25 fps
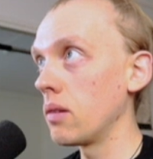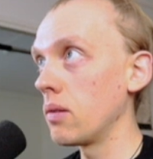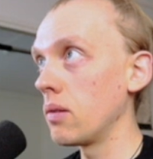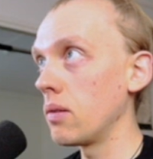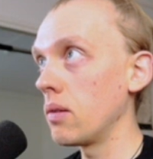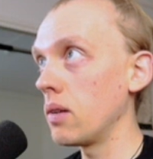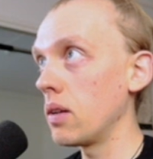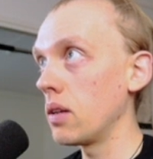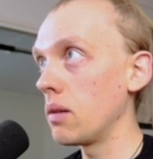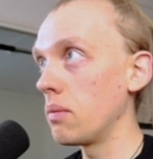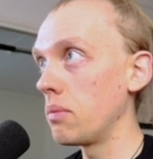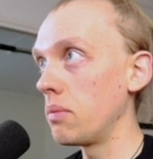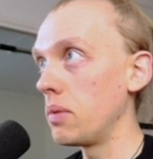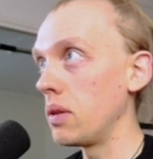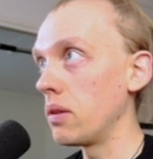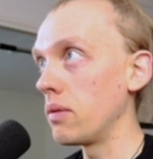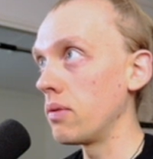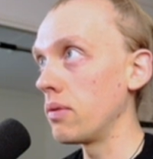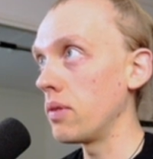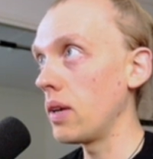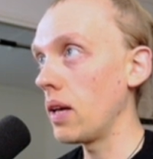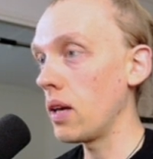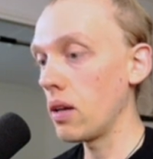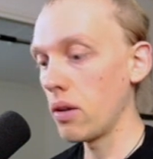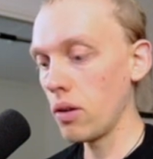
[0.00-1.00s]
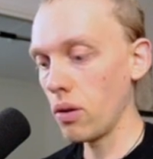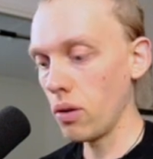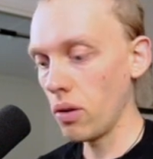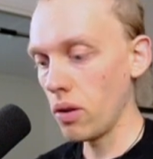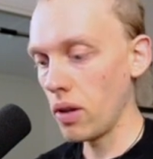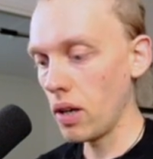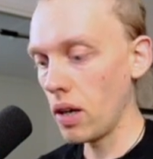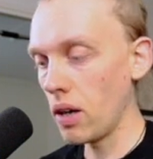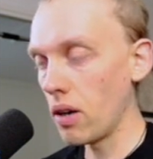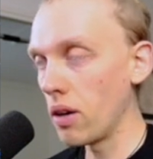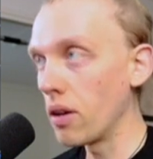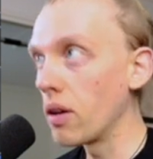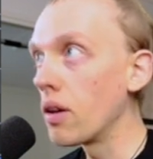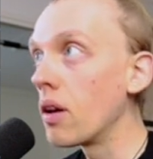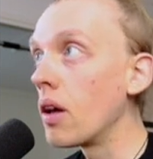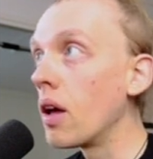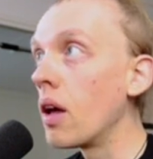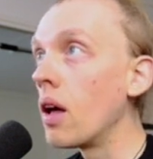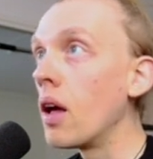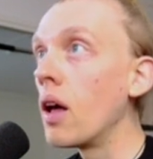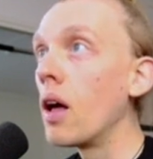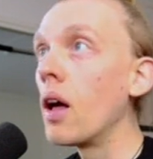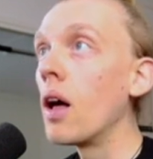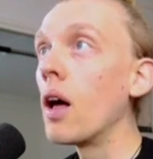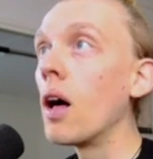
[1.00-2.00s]
Quite a bit of echo there.
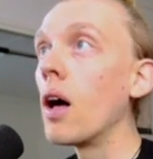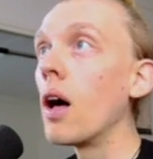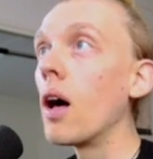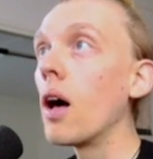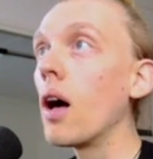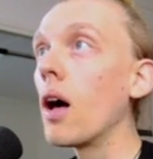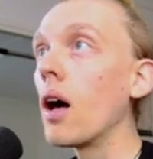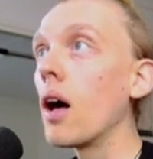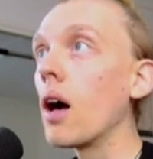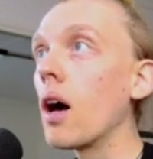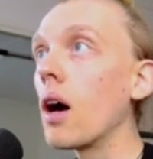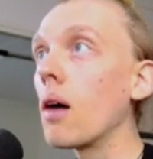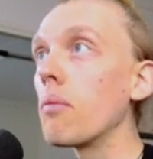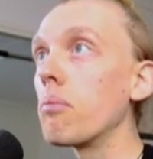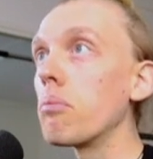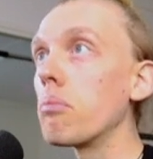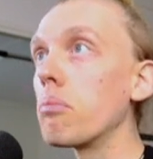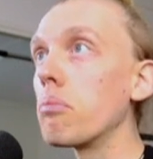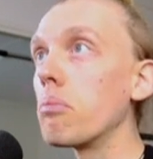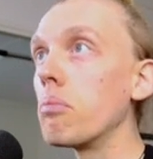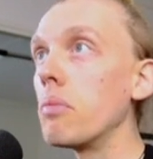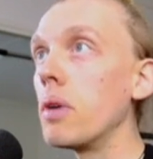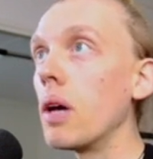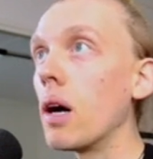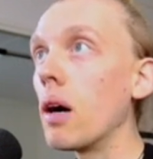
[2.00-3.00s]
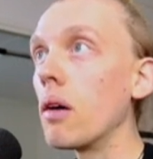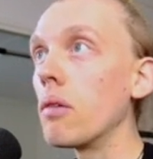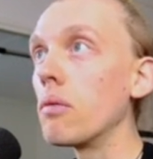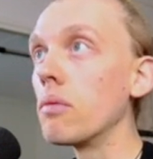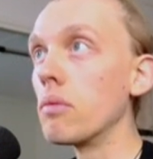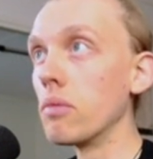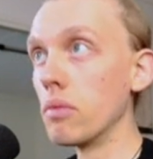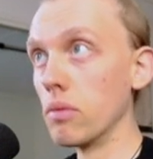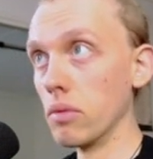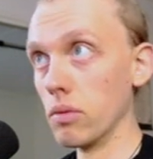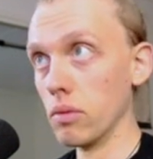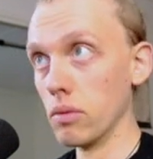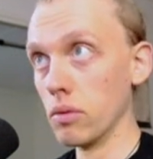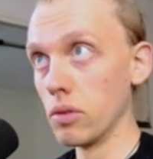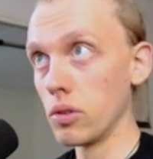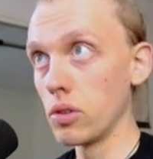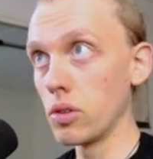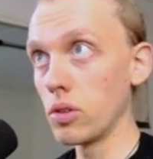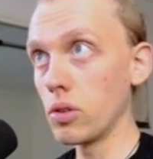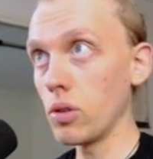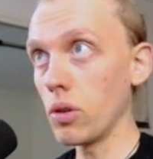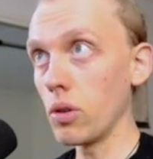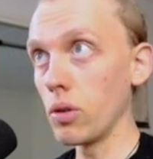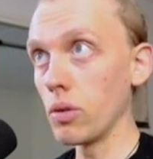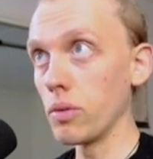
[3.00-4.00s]
Yeah,
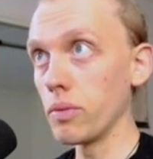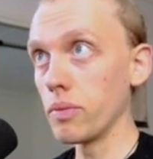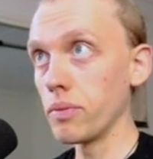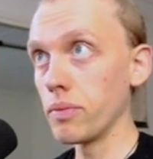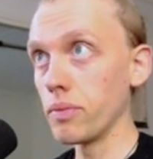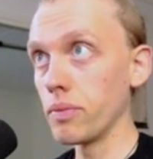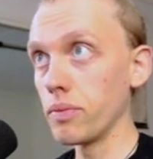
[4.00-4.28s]
so